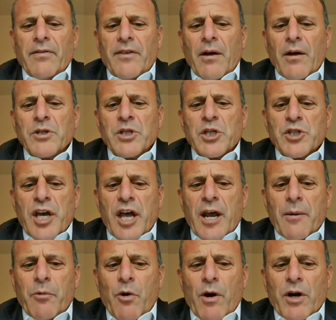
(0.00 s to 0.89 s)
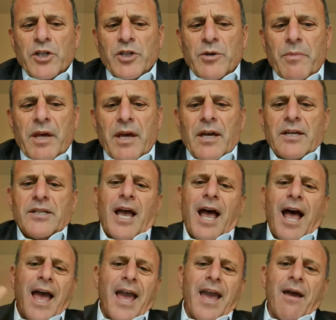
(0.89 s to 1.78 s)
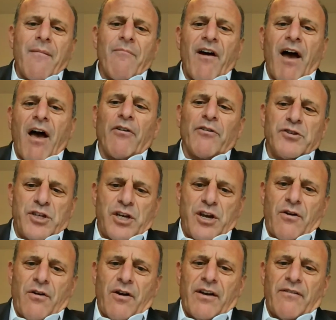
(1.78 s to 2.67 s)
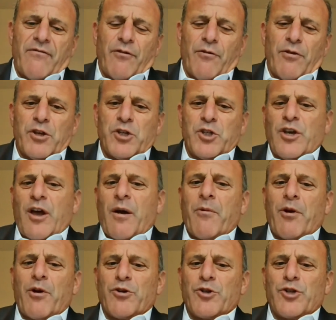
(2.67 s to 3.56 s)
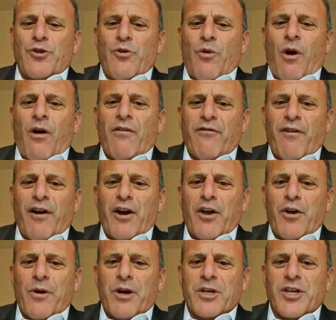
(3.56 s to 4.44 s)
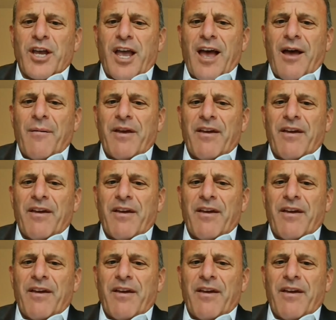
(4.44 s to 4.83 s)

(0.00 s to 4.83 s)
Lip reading: That was a setup question because I am volunteering for this summer's qualifier USAM.